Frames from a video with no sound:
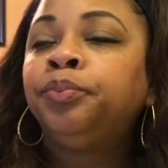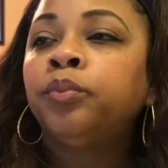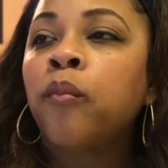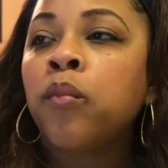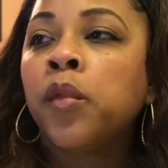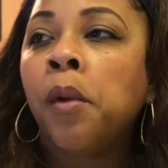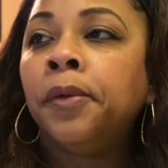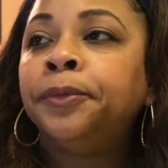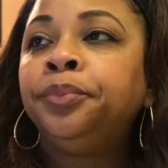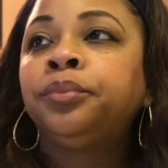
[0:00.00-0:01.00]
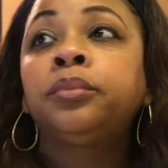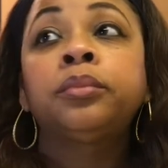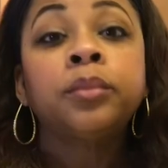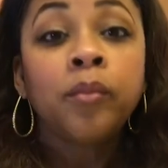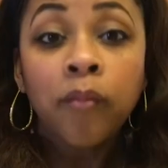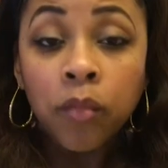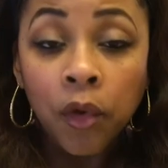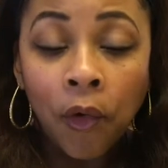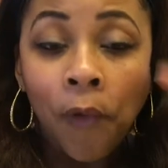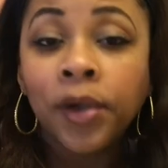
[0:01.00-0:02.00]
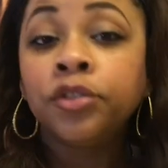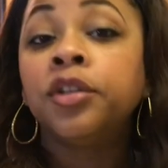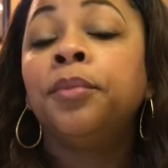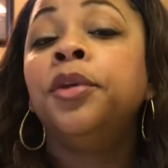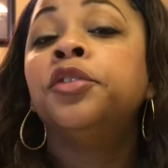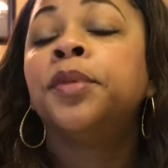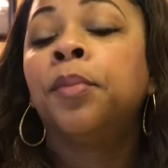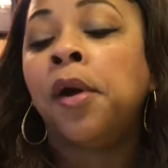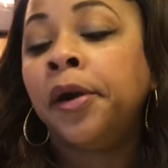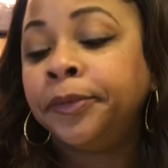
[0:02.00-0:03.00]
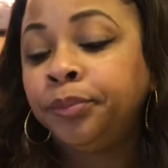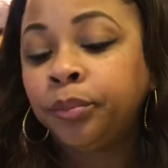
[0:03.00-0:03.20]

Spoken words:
Going to the amusement park.